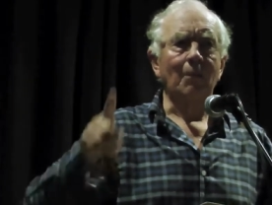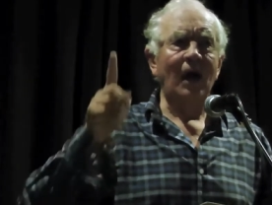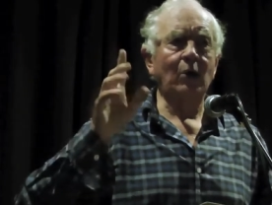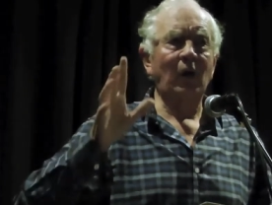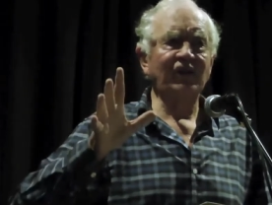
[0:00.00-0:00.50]

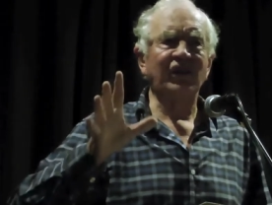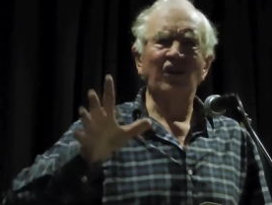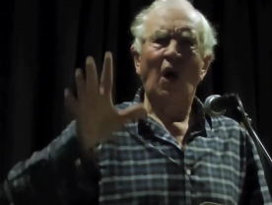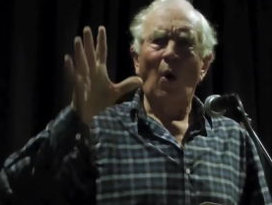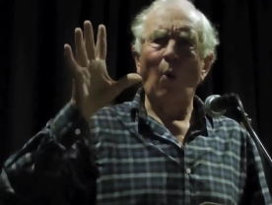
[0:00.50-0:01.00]
My question
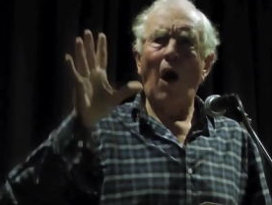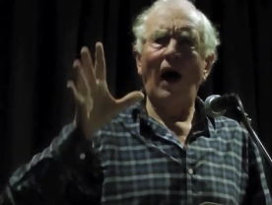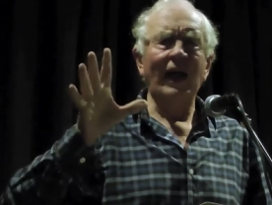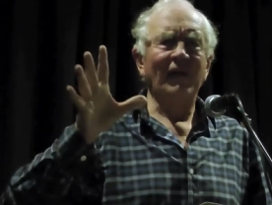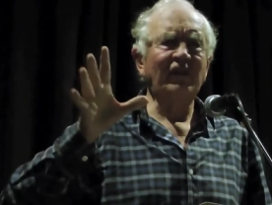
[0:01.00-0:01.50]
is
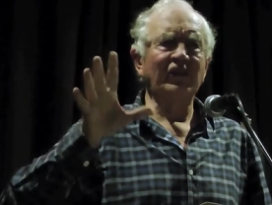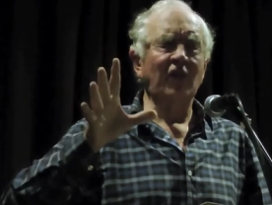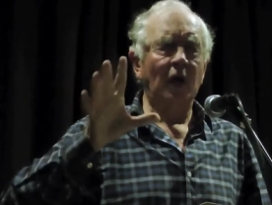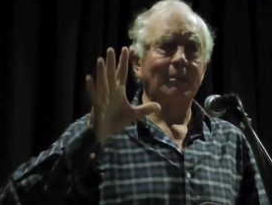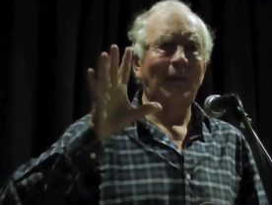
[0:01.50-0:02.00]
why this is
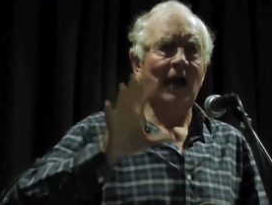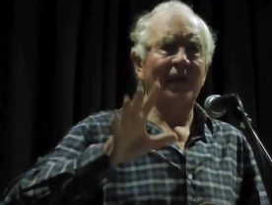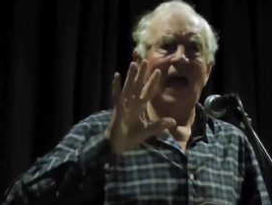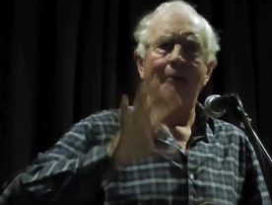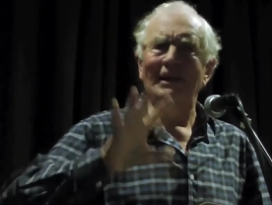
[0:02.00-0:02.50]
not
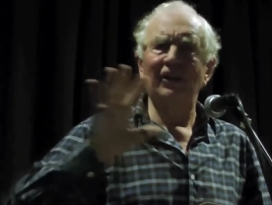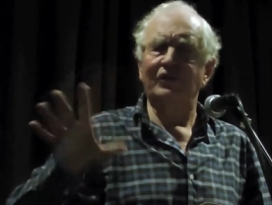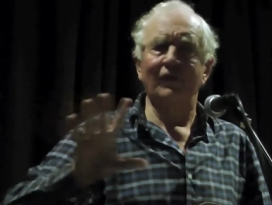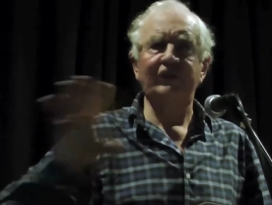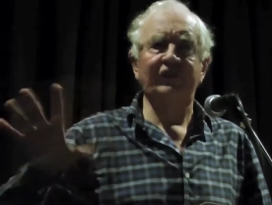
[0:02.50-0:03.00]
about the
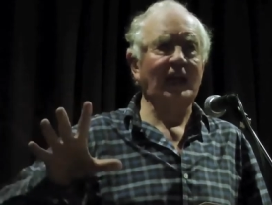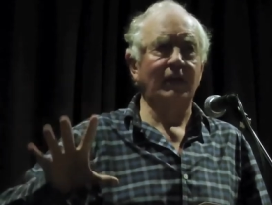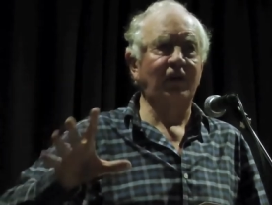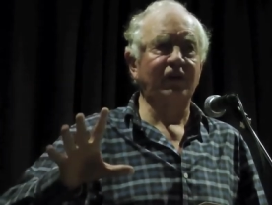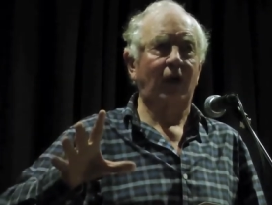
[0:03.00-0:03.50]
abolition of the state
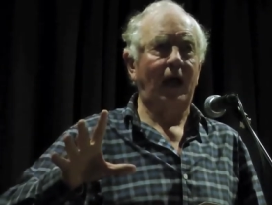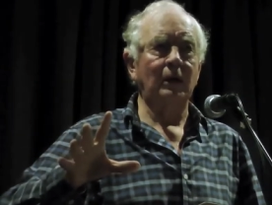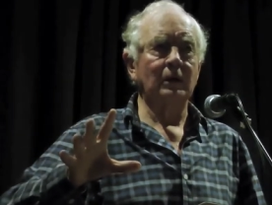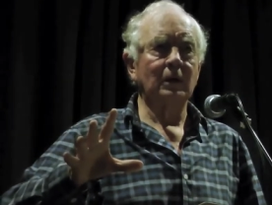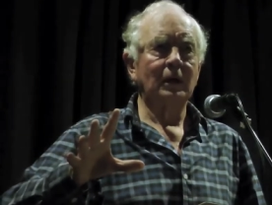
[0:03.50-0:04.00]
of Israel.